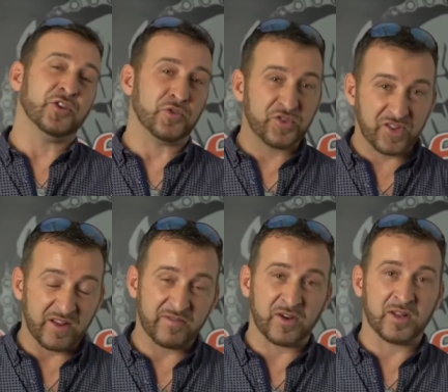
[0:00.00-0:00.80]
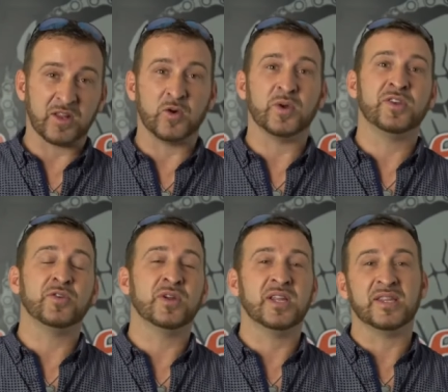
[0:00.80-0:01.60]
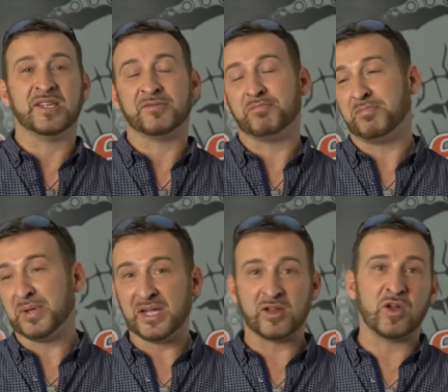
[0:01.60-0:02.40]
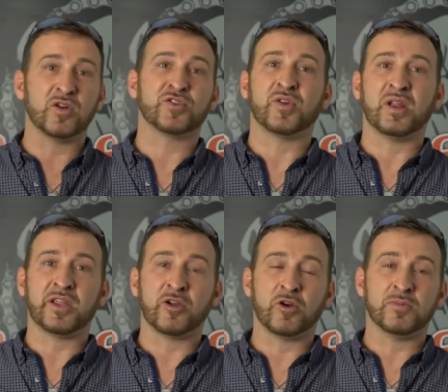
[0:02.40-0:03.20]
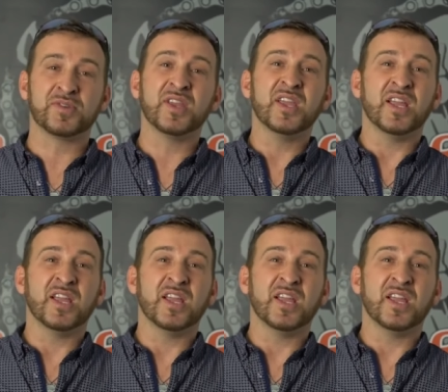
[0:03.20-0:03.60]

You set very low into it, and these big, long trailing arms.